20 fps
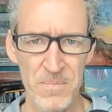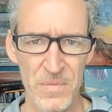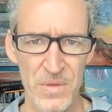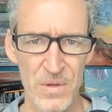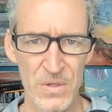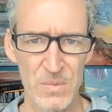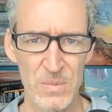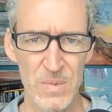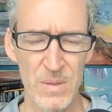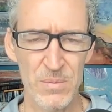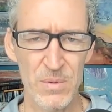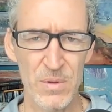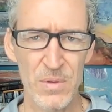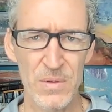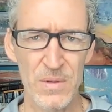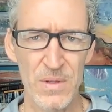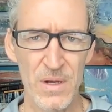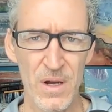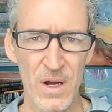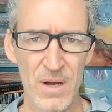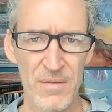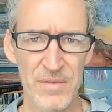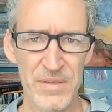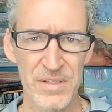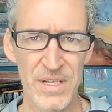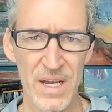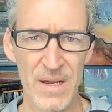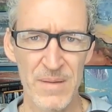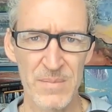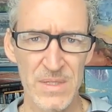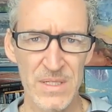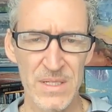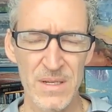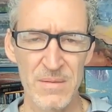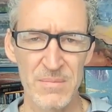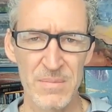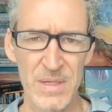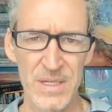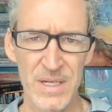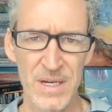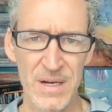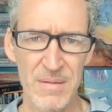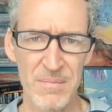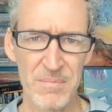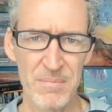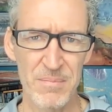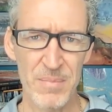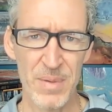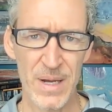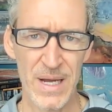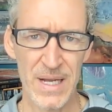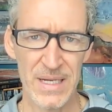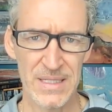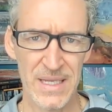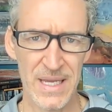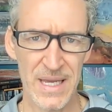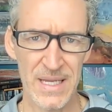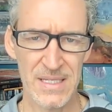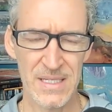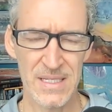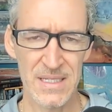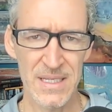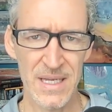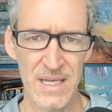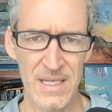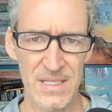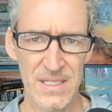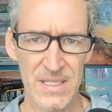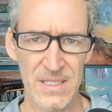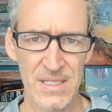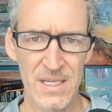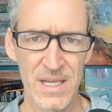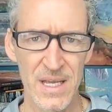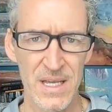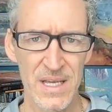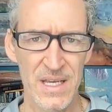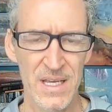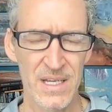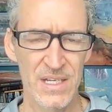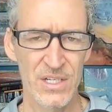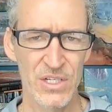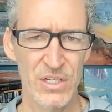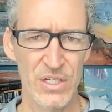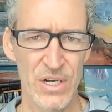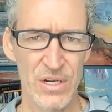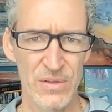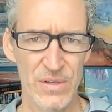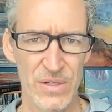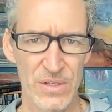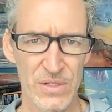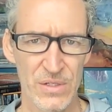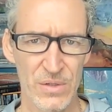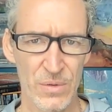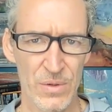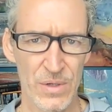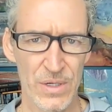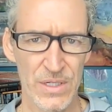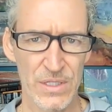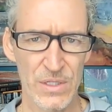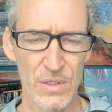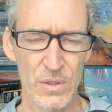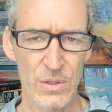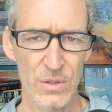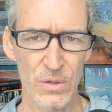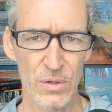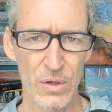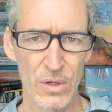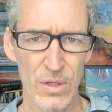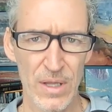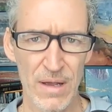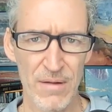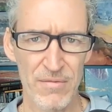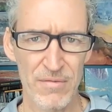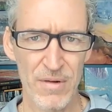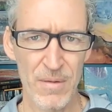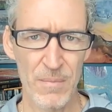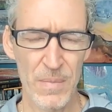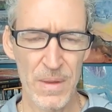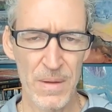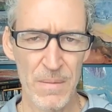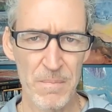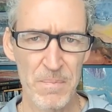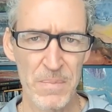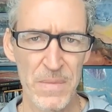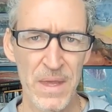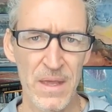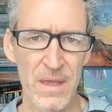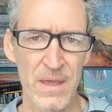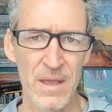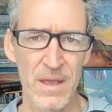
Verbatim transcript: Those people oftentimes become podcast guests, share their stories. You can learn a lot from them.